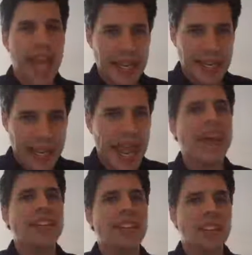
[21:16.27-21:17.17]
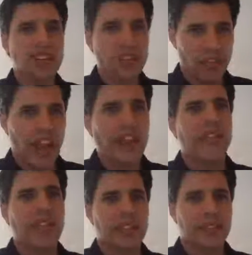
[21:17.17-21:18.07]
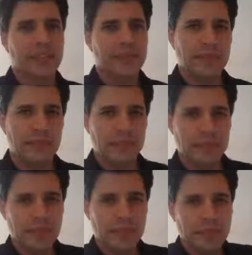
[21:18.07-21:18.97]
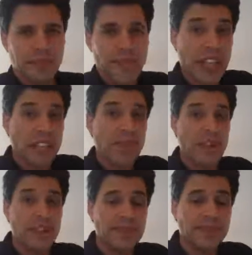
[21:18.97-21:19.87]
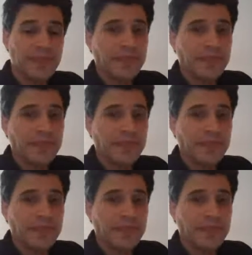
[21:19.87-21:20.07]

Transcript: and can survive it. Next question.